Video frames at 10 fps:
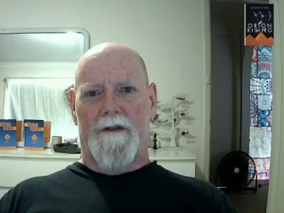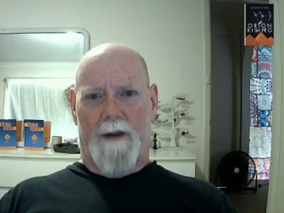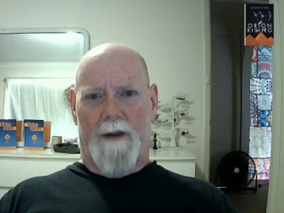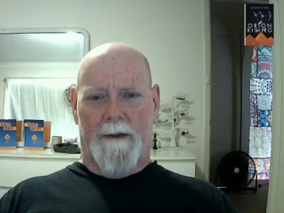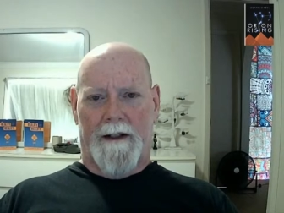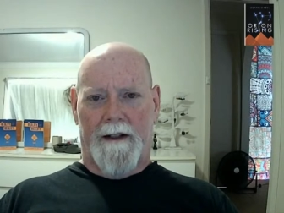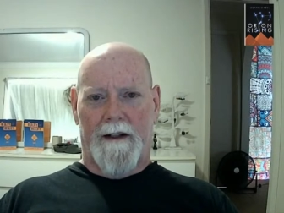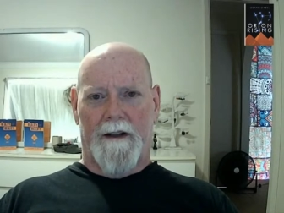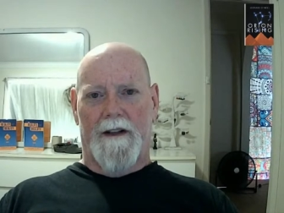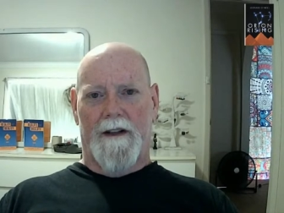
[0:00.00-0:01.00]
coming
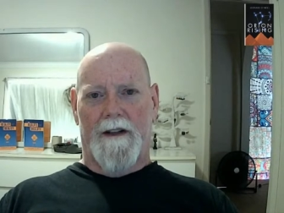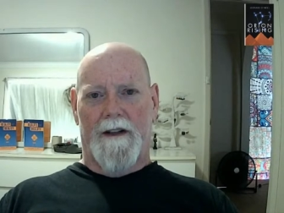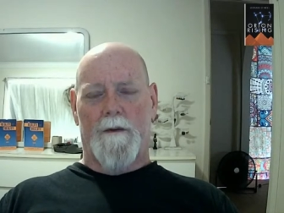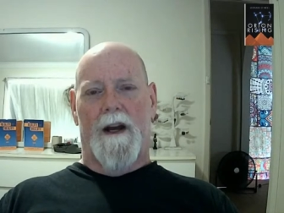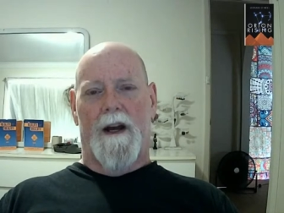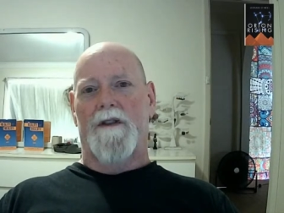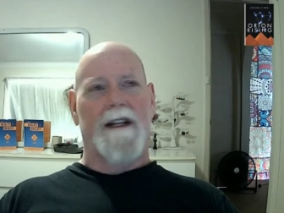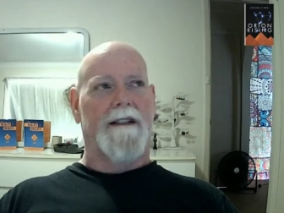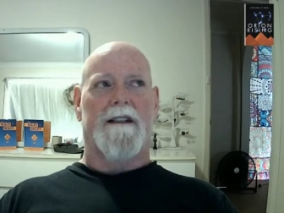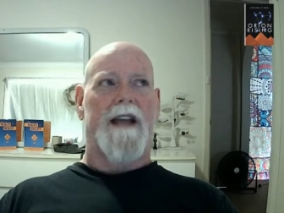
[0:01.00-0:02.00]
here. That's why I told
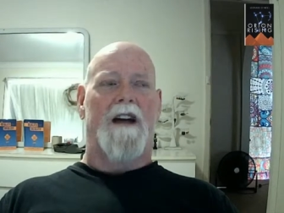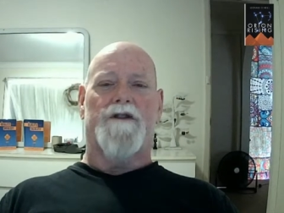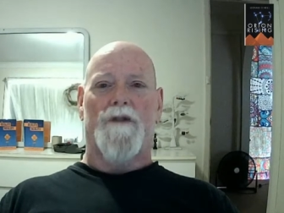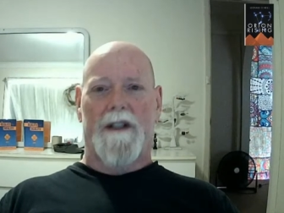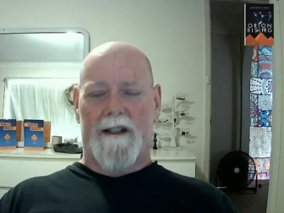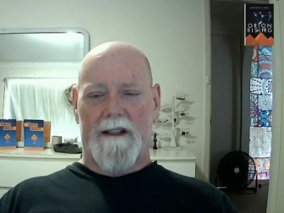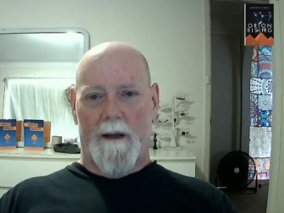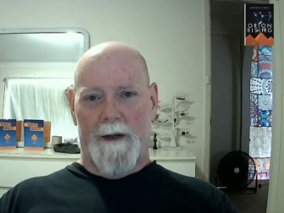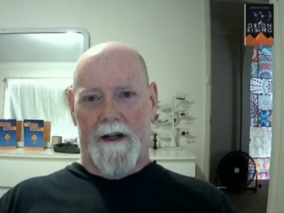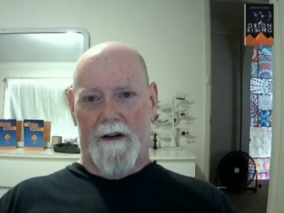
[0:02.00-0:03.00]
you guys this asteroid
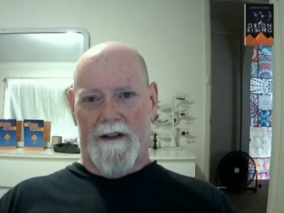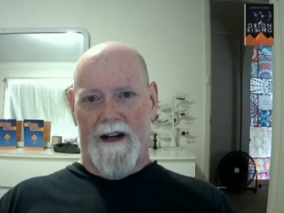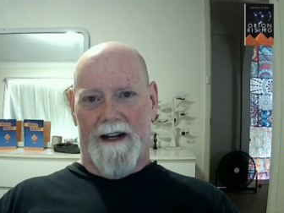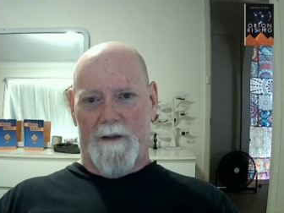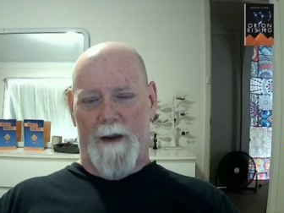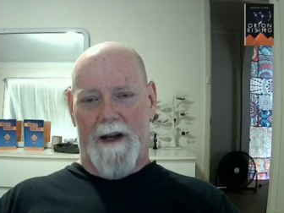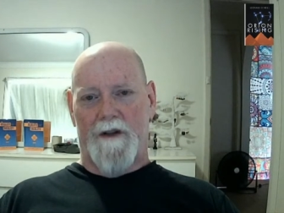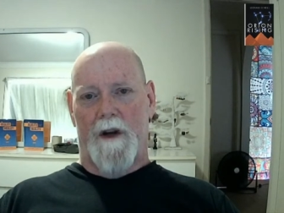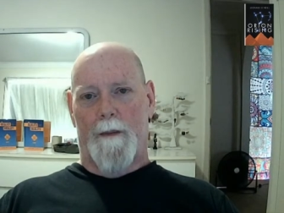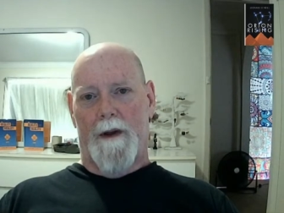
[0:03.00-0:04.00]
that's coming here is not a
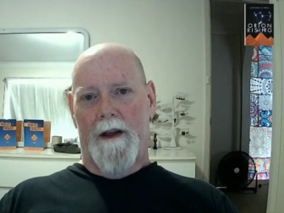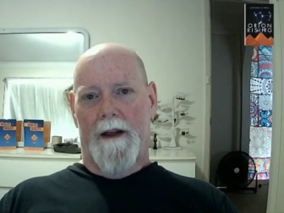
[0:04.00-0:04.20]
spaceship.